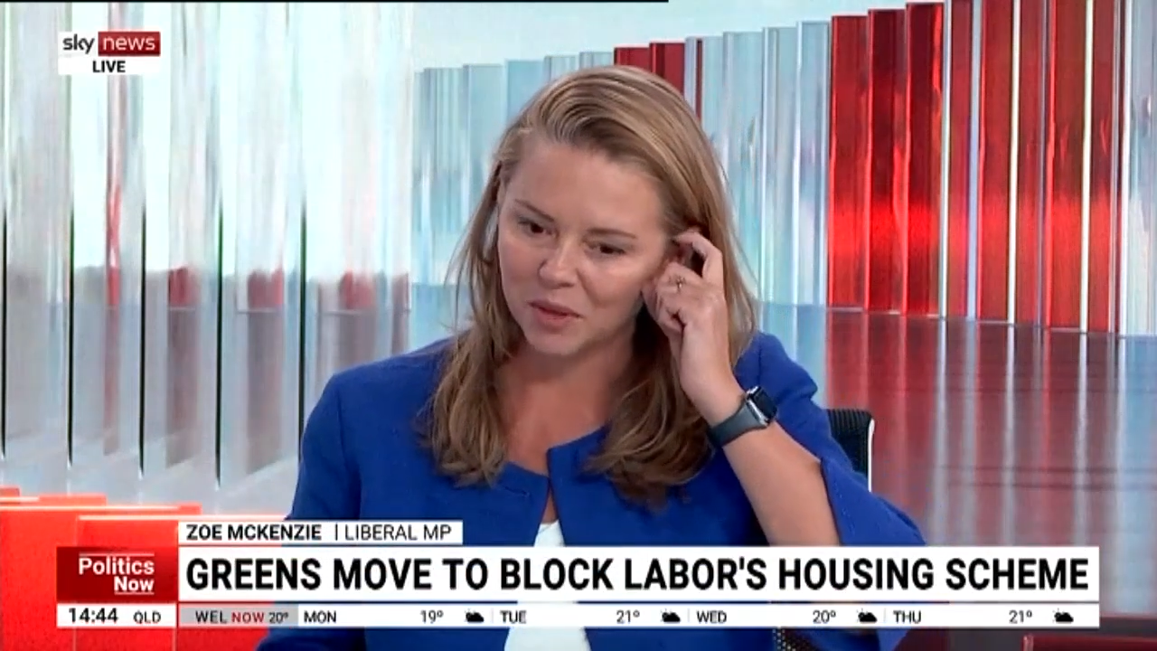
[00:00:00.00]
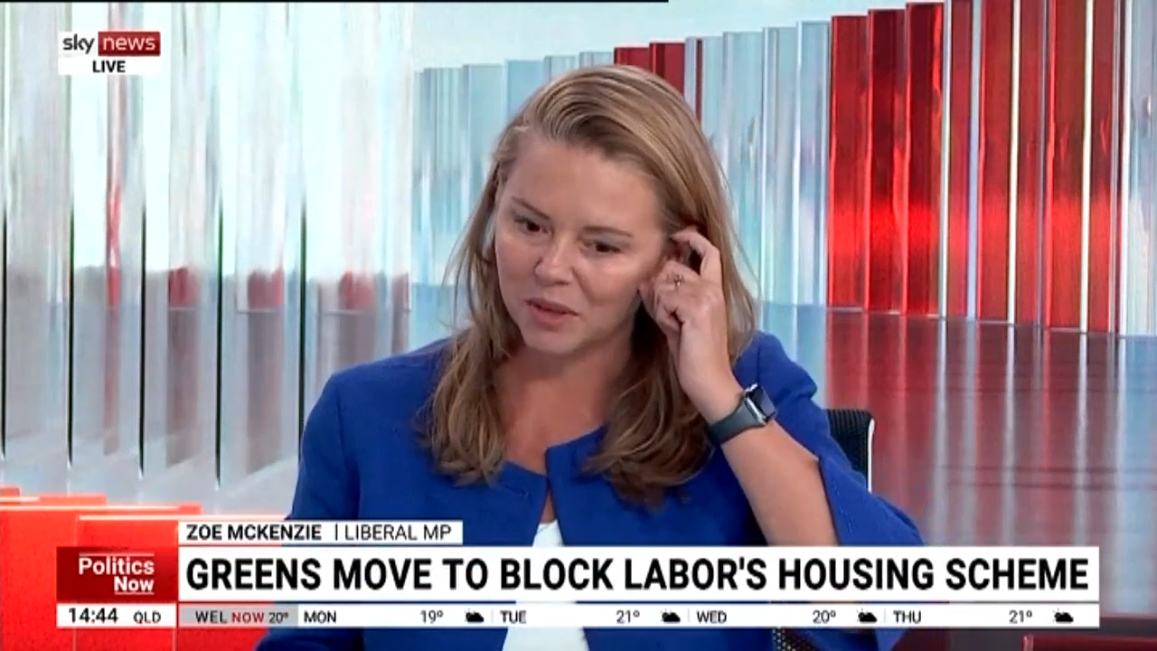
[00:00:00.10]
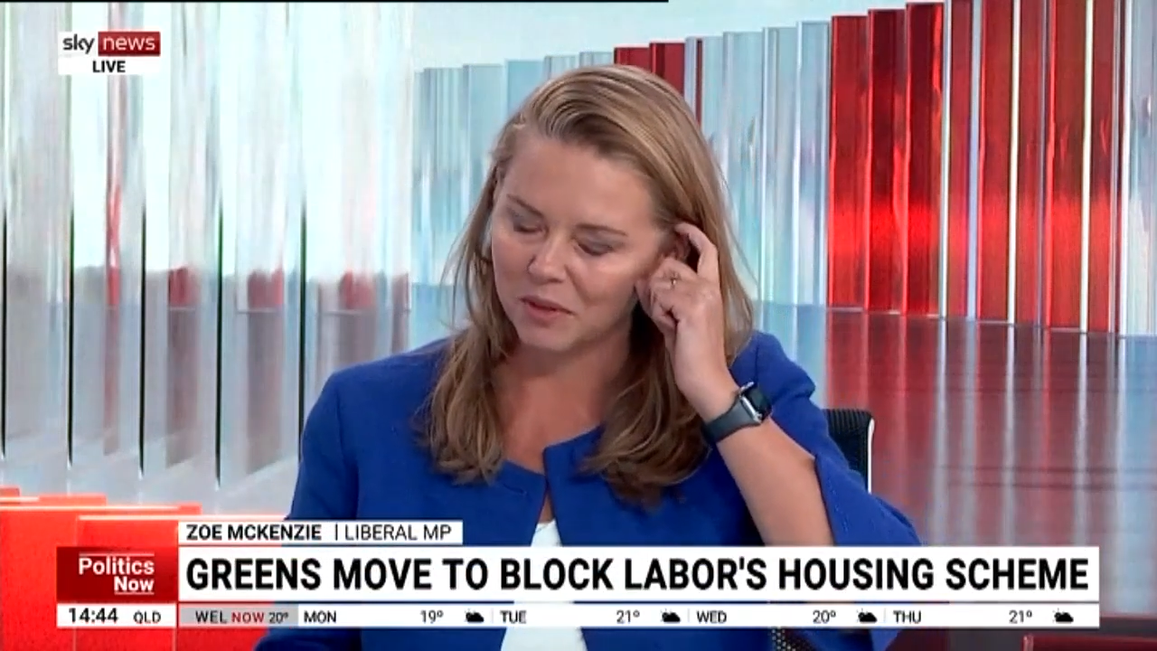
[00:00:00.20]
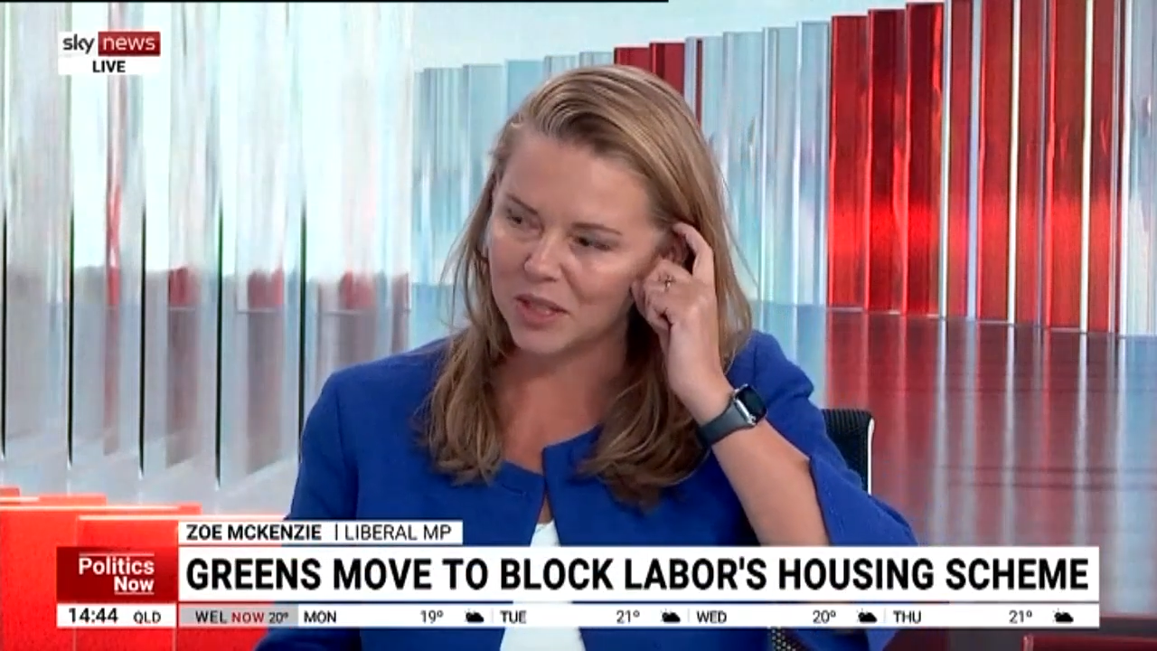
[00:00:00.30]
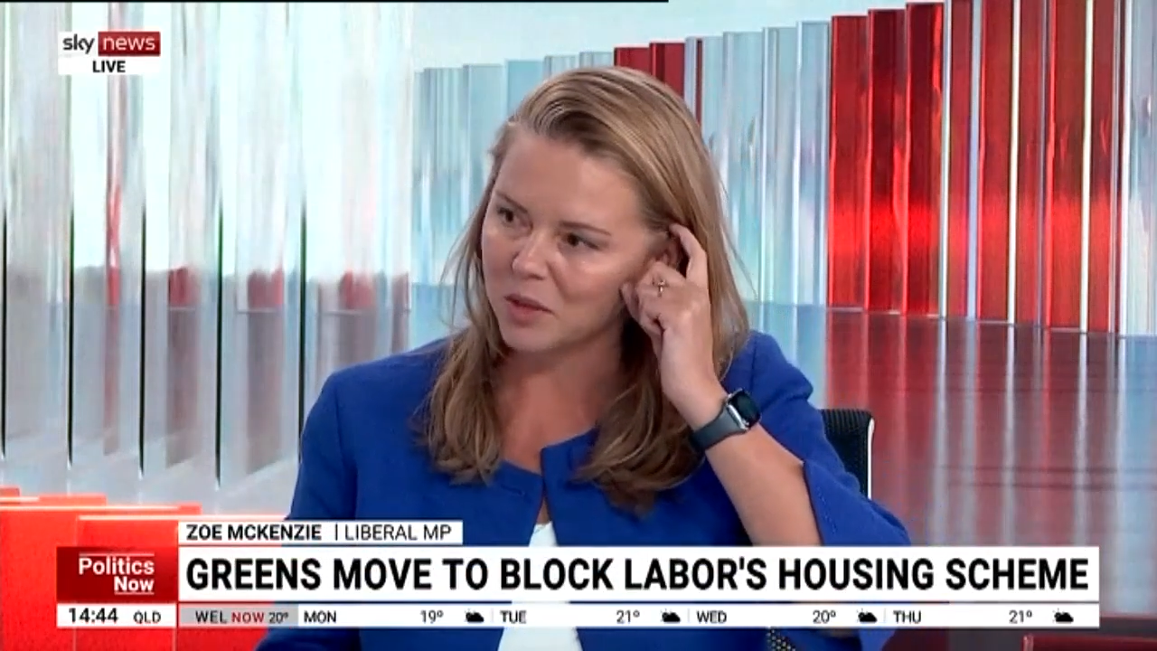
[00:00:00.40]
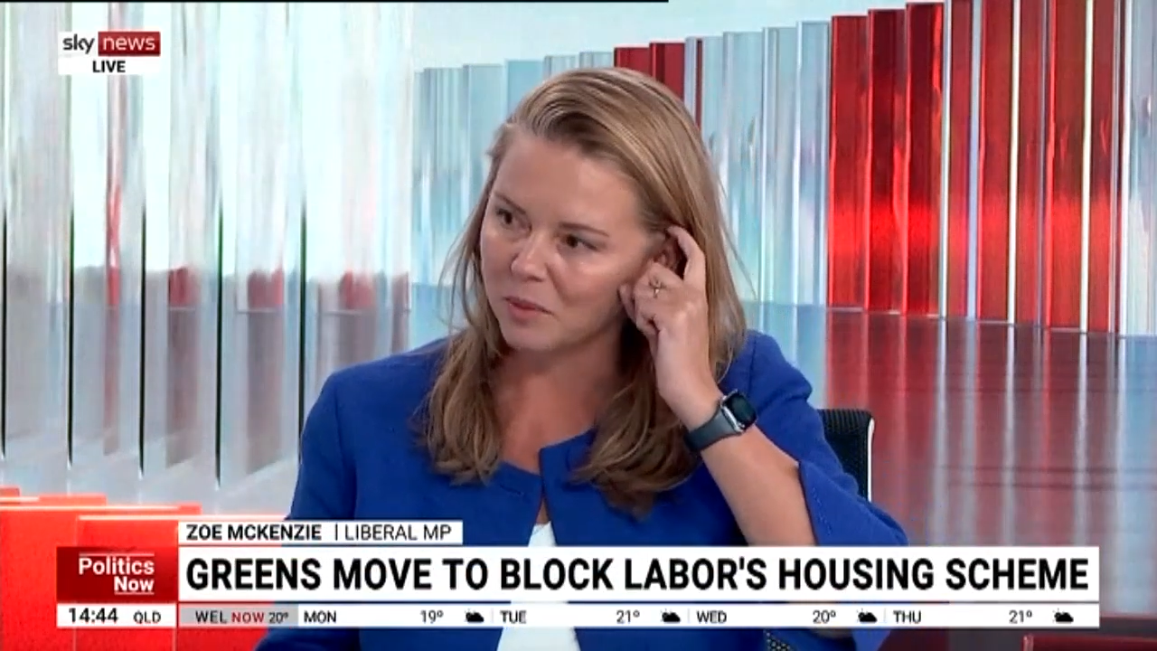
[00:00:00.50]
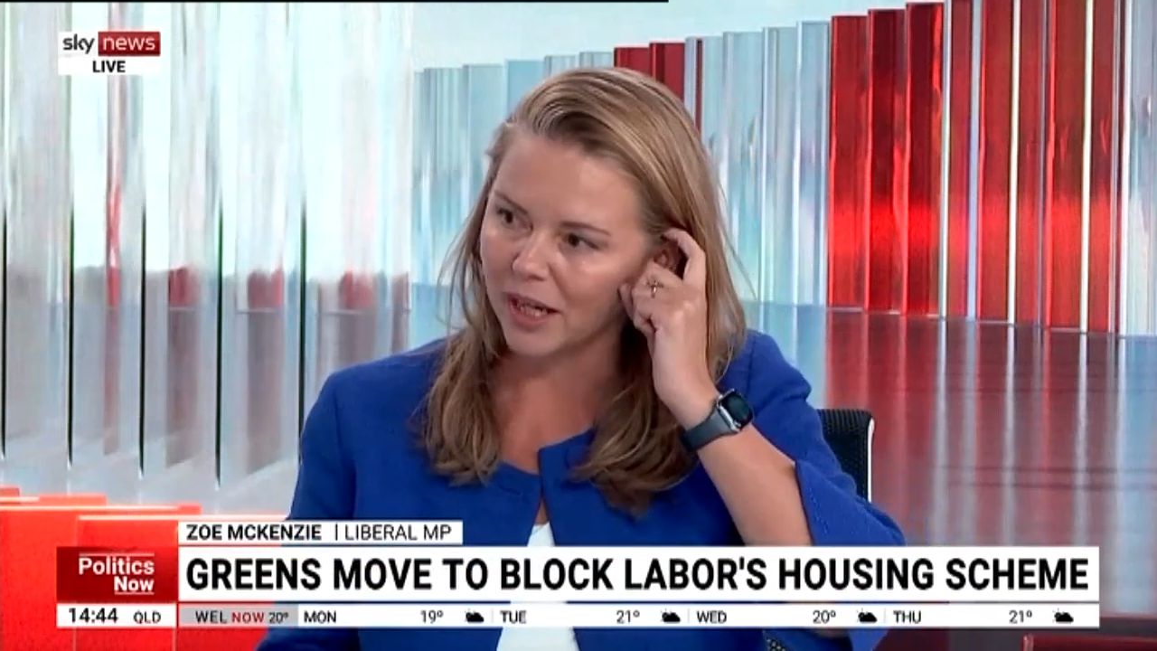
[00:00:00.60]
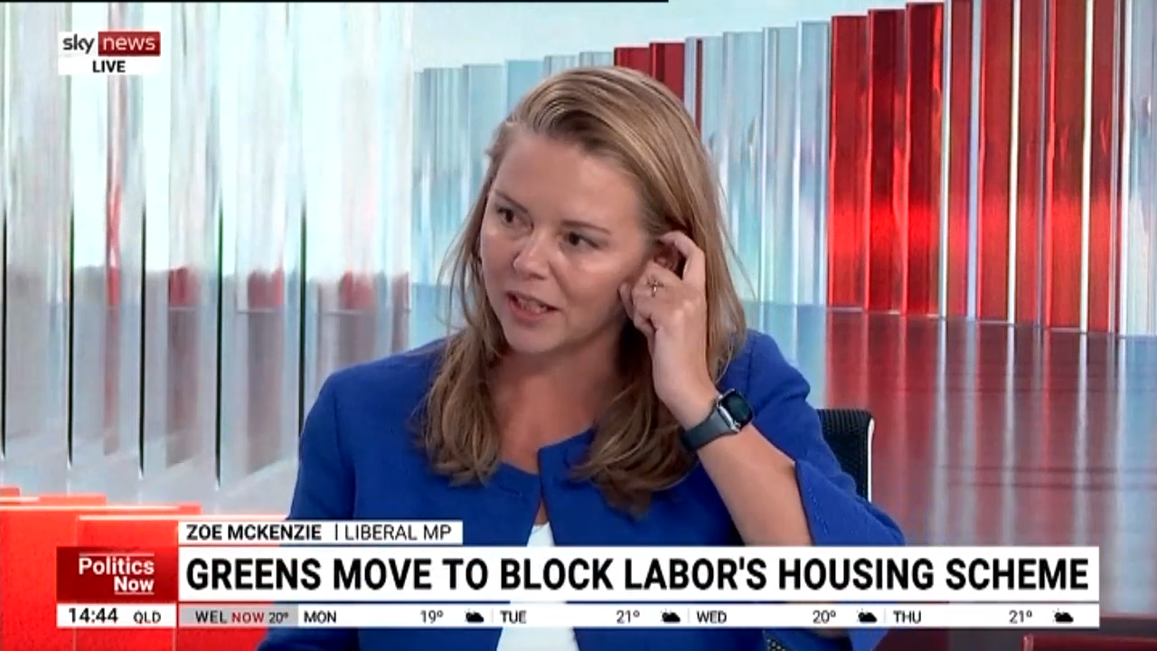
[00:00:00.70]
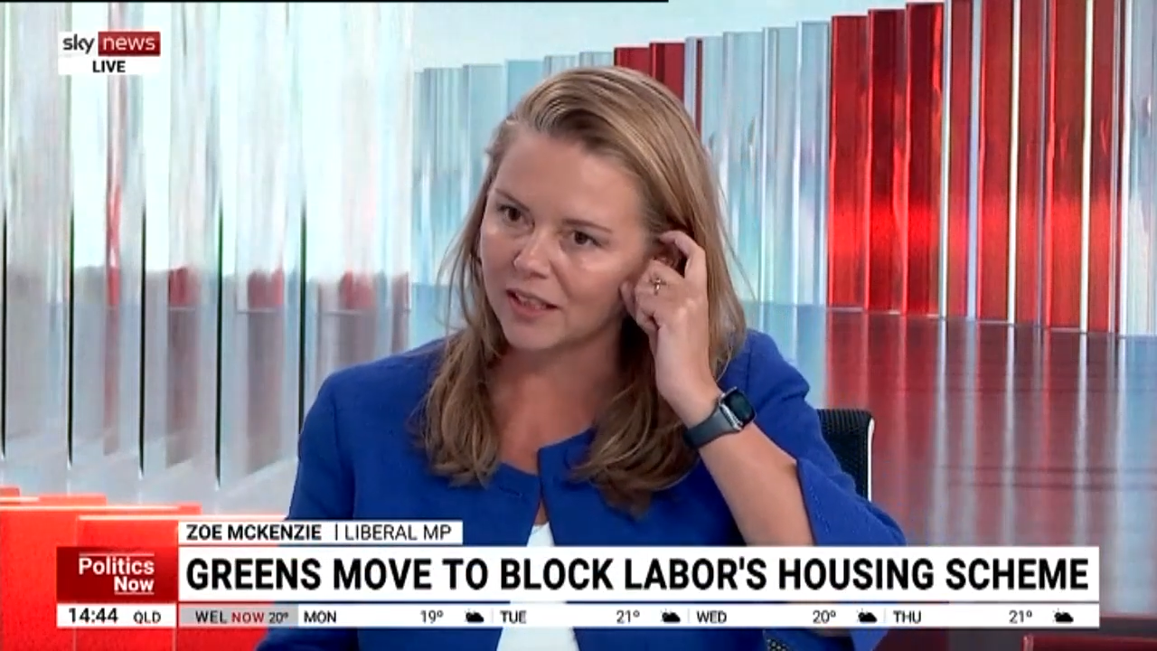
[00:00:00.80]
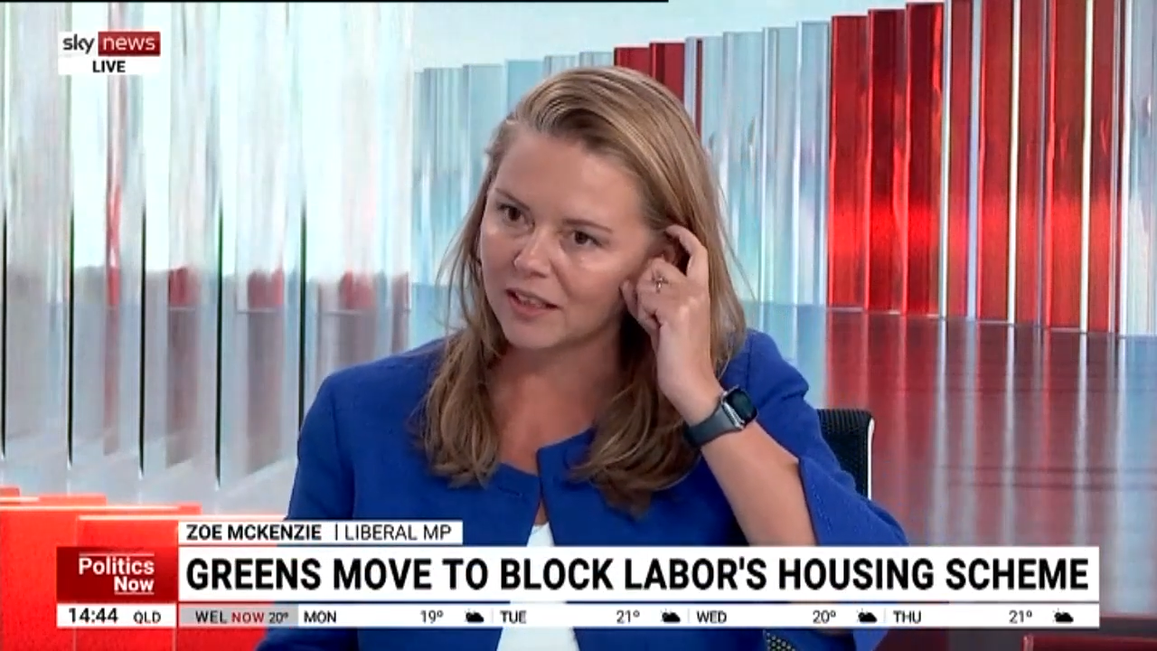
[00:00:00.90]
on the rental
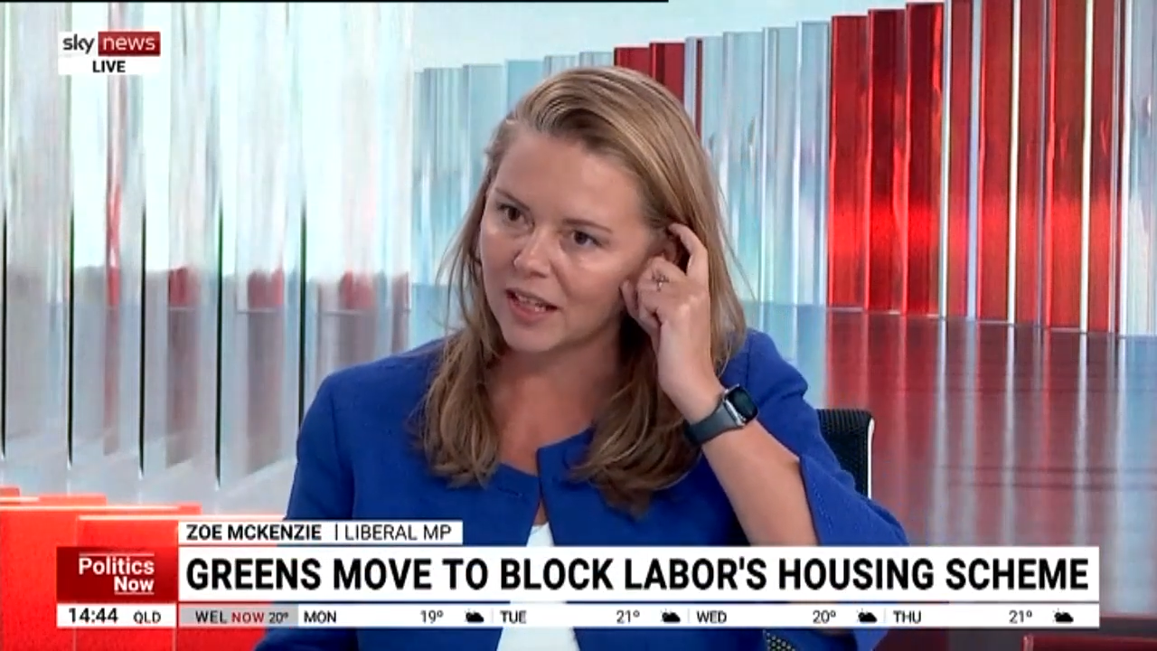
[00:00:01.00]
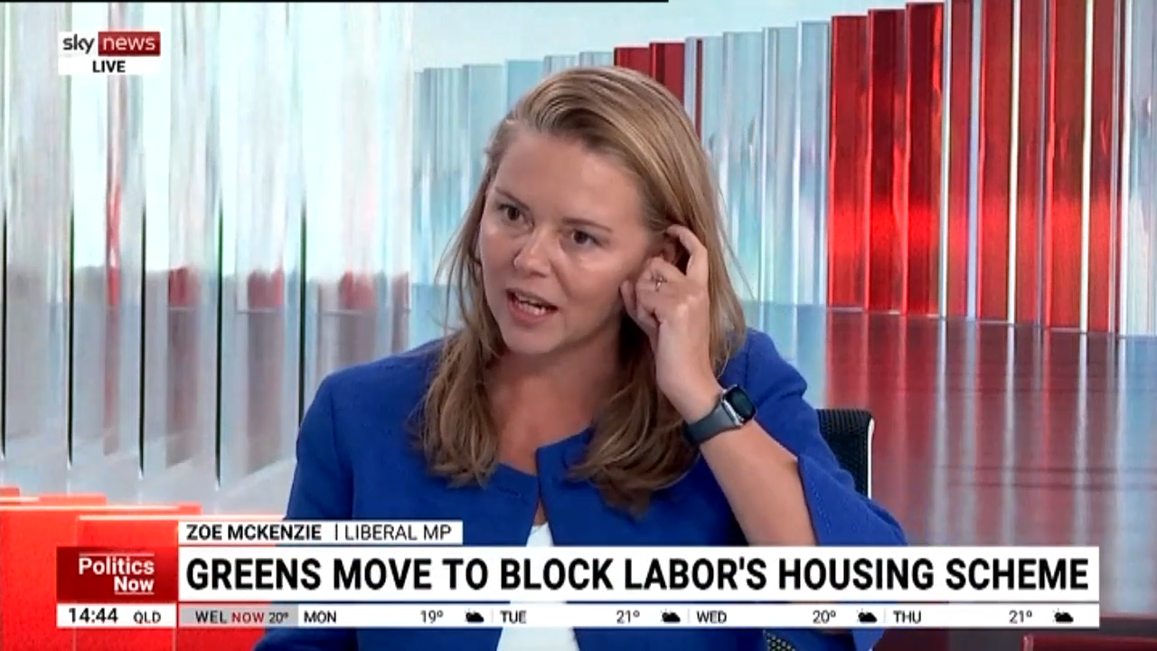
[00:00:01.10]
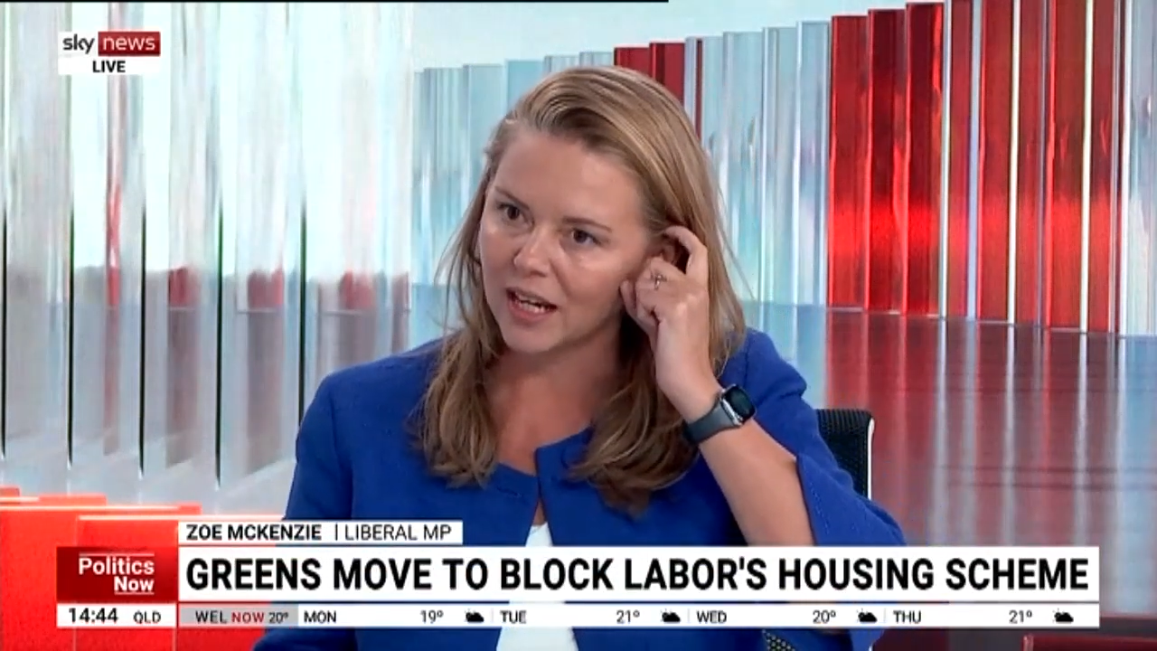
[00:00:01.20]
market.